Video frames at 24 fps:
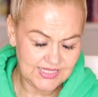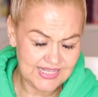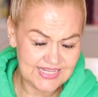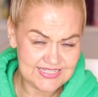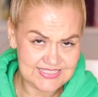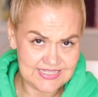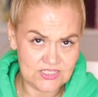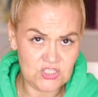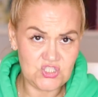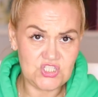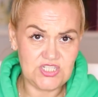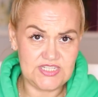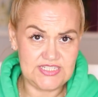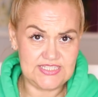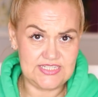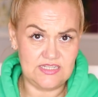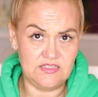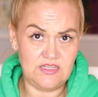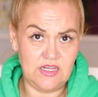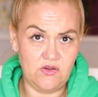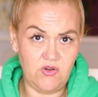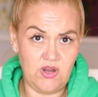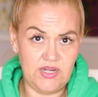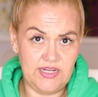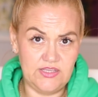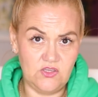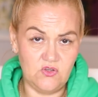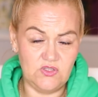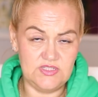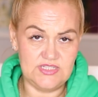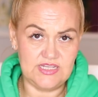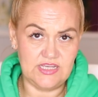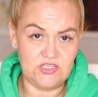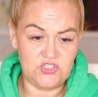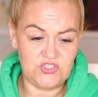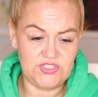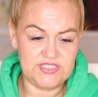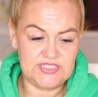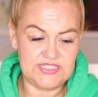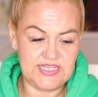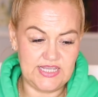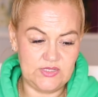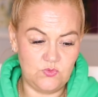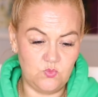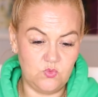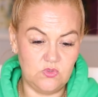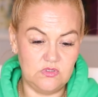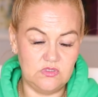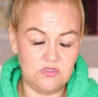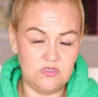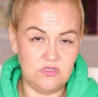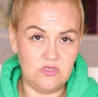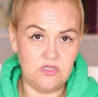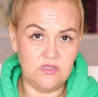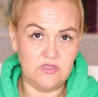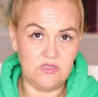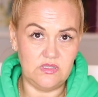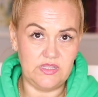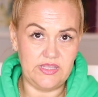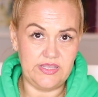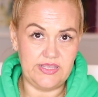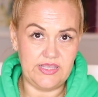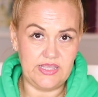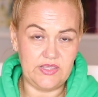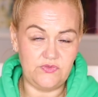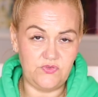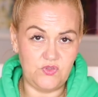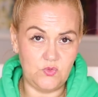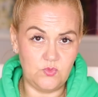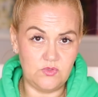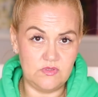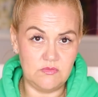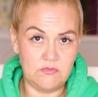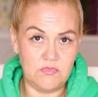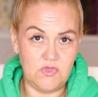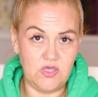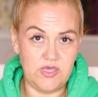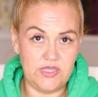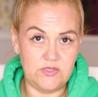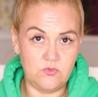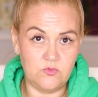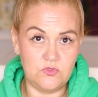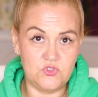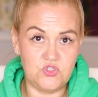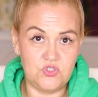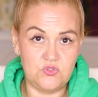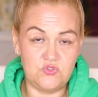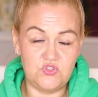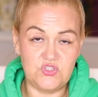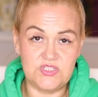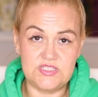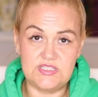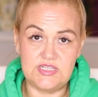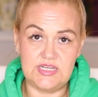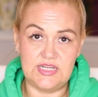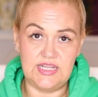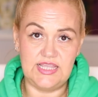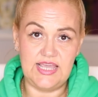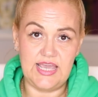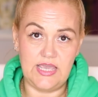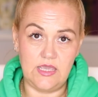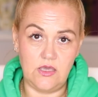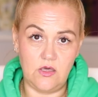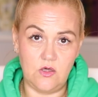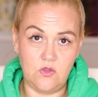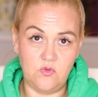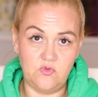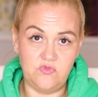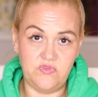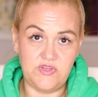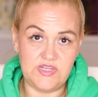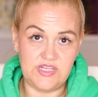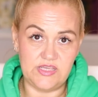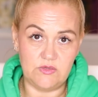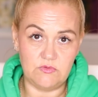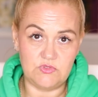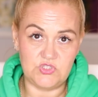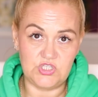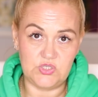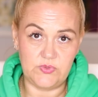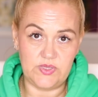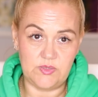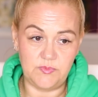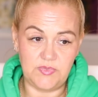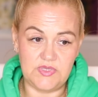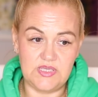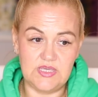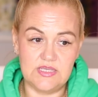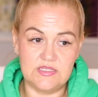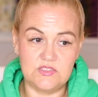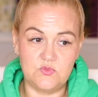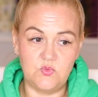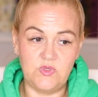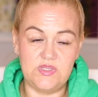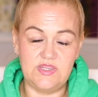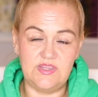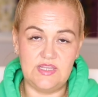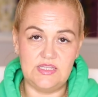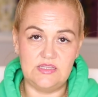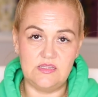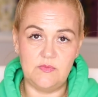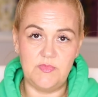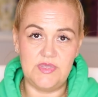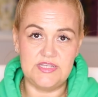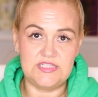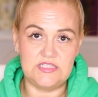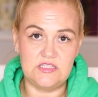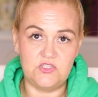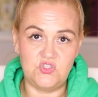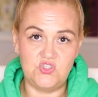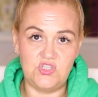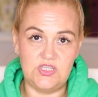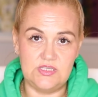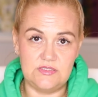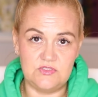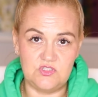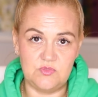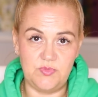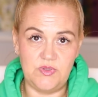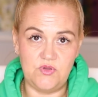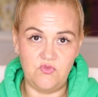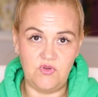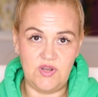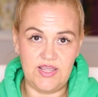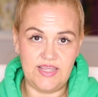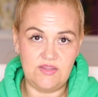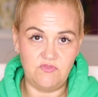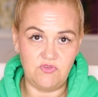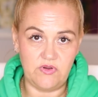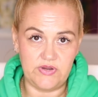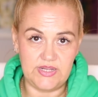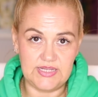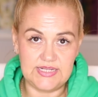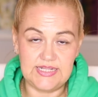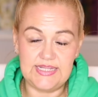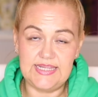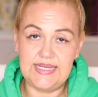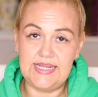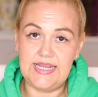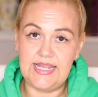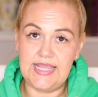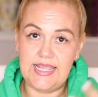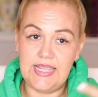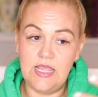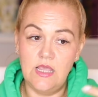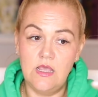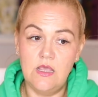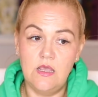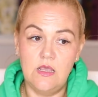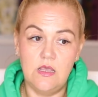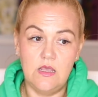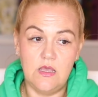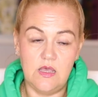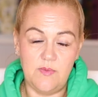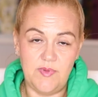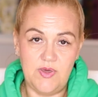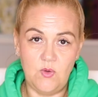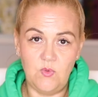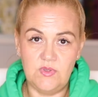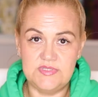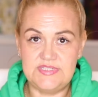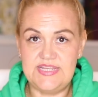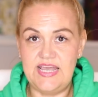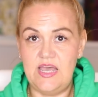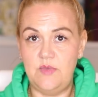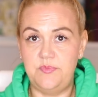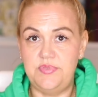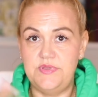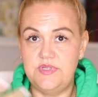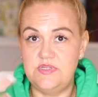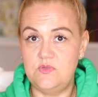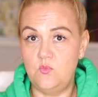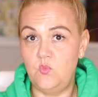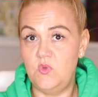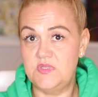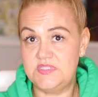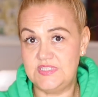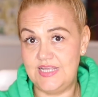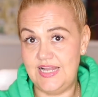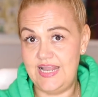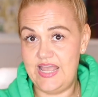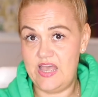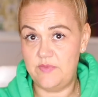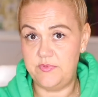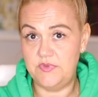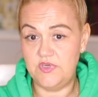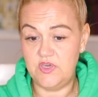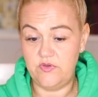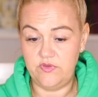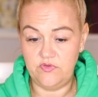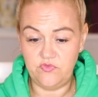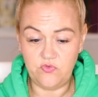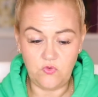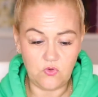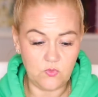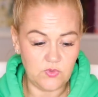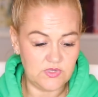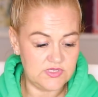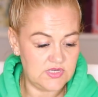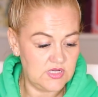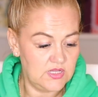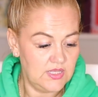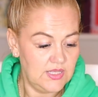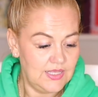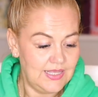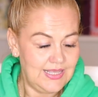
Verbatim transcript: Essentially, Sunday Riley got in touch and said, well, if you wouldn't mind, would you just dedicate a whole video to it because we think the message needs to be relayed very clearly about what's happened and what's going to happen going forward.